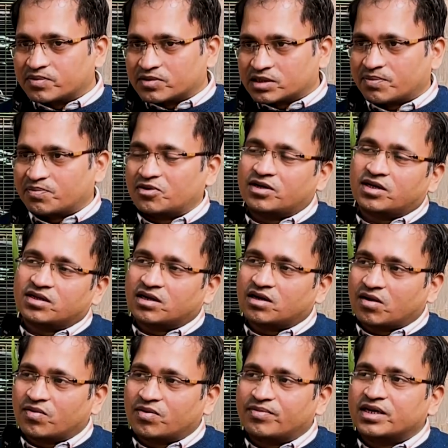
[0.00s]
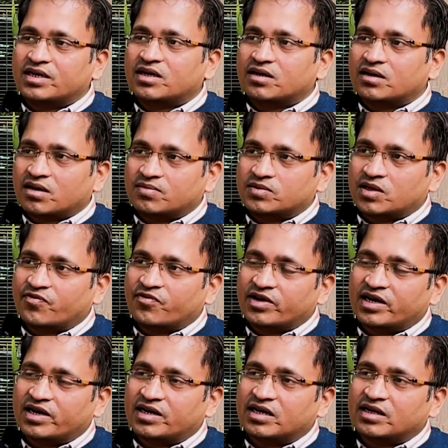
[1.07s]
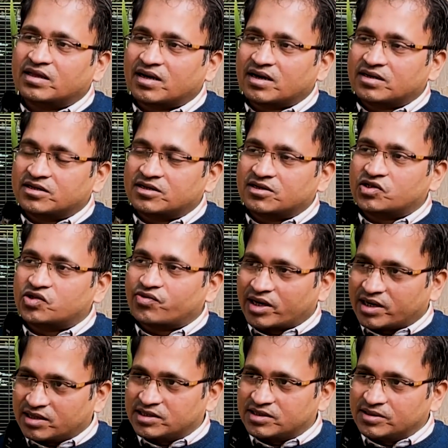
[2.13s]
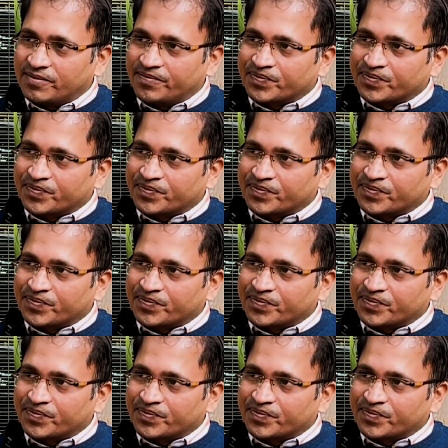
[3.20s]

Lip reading: supported the government in terms of creating that strategy